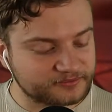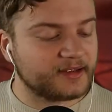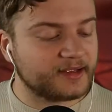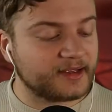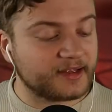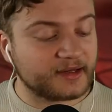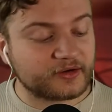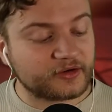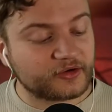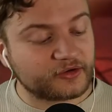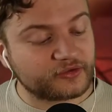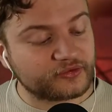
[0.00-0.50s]

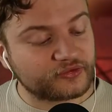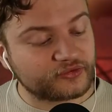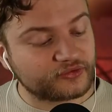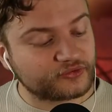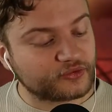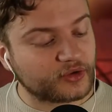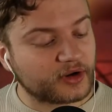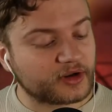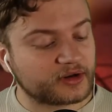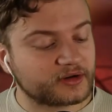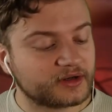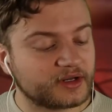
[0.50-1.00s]
In
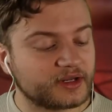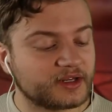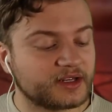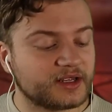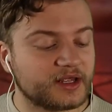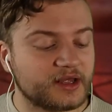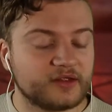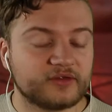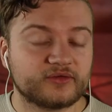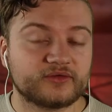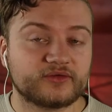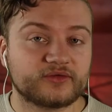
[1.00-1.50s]
constructing
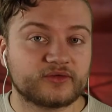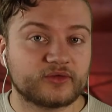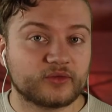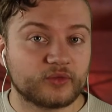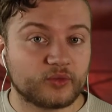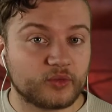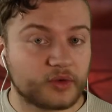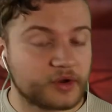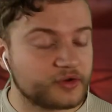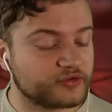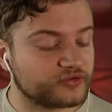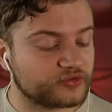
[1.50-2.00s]
his
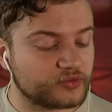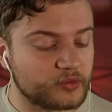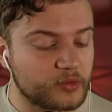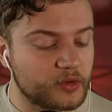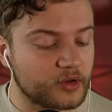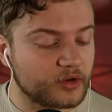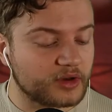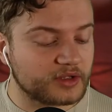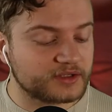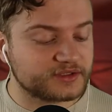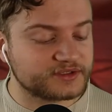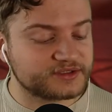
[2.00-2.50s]

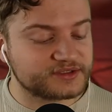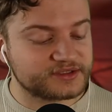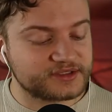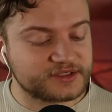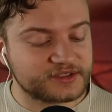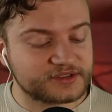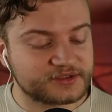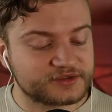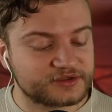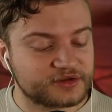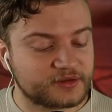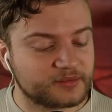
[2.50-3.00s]
ritual
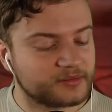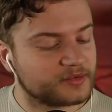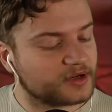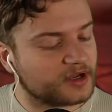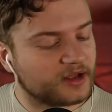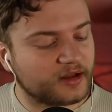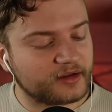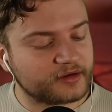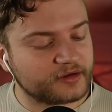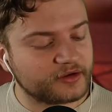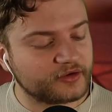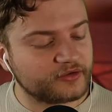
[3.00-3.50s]
system,
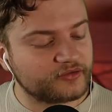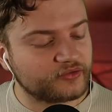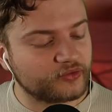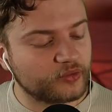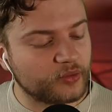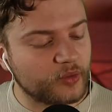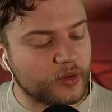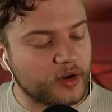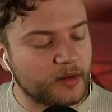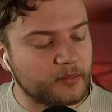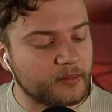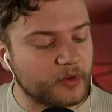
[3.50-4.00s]
Garden
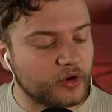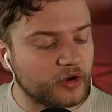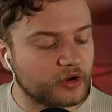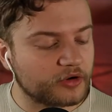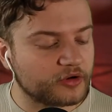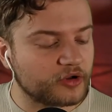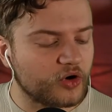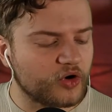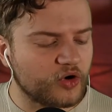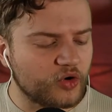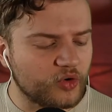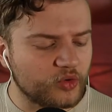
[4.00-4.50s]
drew upon
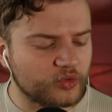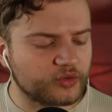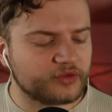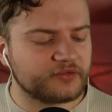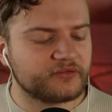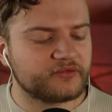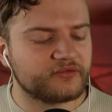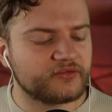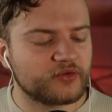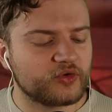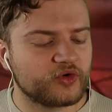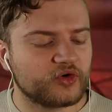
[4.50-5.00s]
older
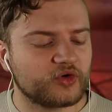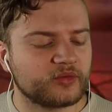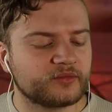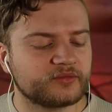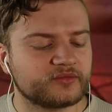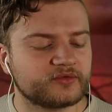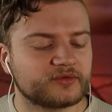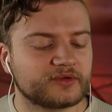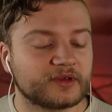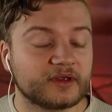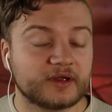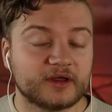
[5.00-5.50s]

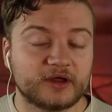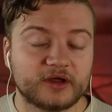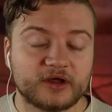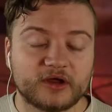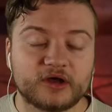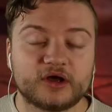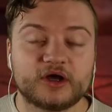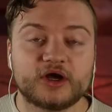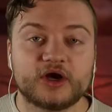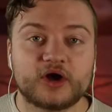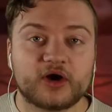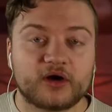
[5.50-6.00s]
forms
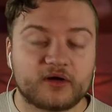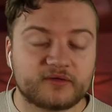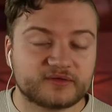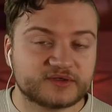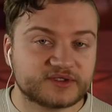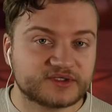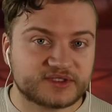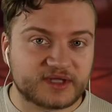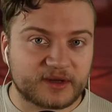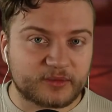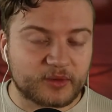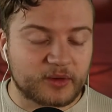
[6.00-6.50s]
of
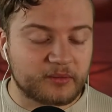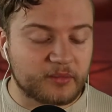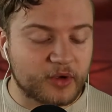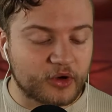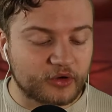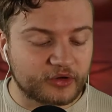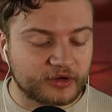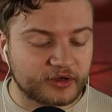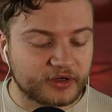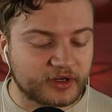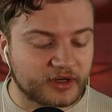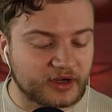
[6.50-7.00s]

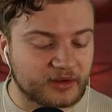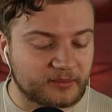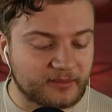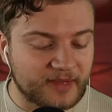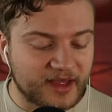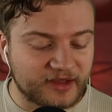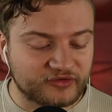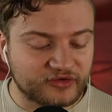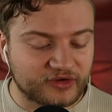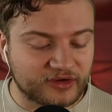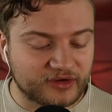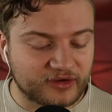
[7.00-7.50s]
ceremonial
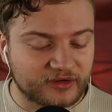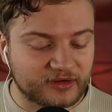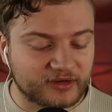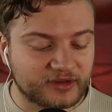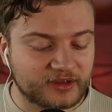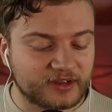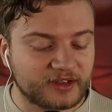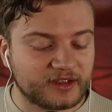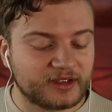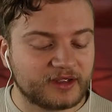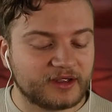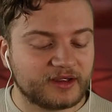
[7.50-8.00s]
magic,
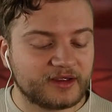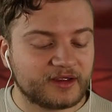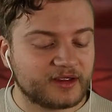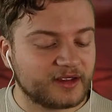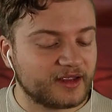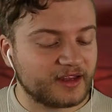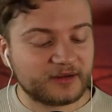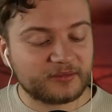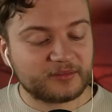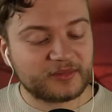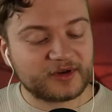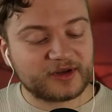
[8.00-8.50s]

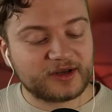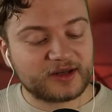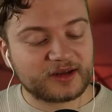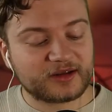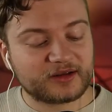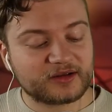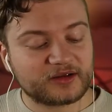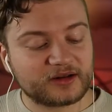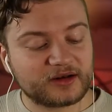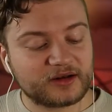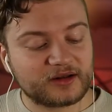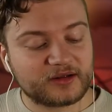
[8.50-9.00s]
in
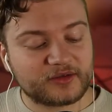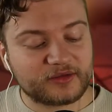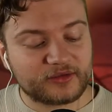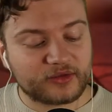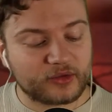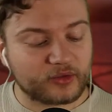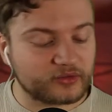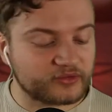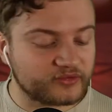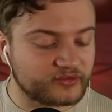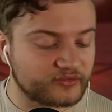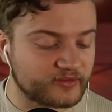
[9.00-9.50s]
particular
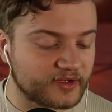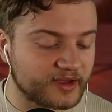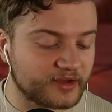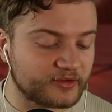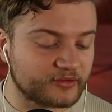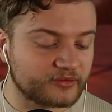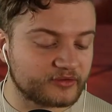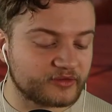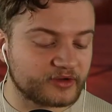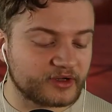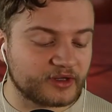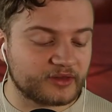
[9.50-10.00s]
those
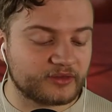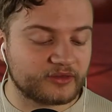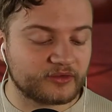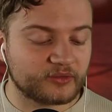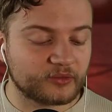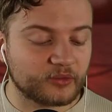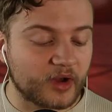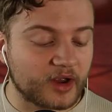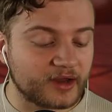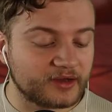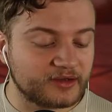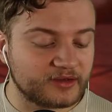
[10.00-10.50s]
found in the
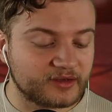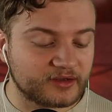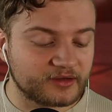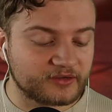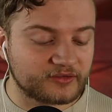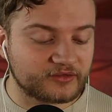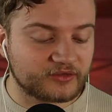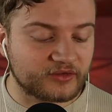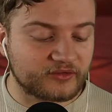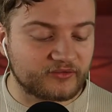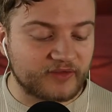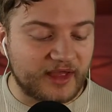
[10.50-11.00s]

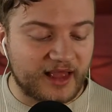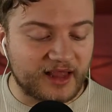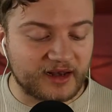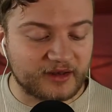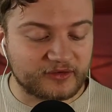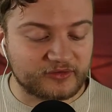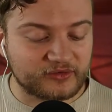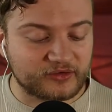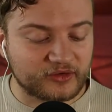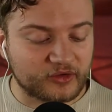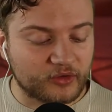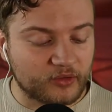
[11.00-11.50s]
writings of
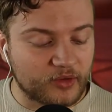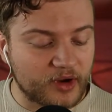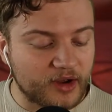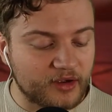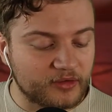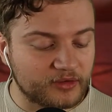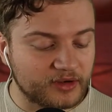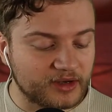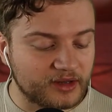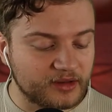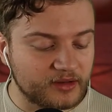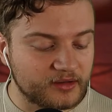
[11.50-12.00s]
Aleister
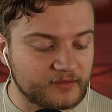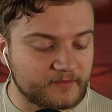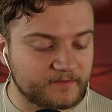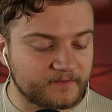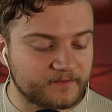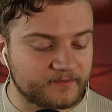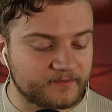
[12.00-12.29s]
Crowley.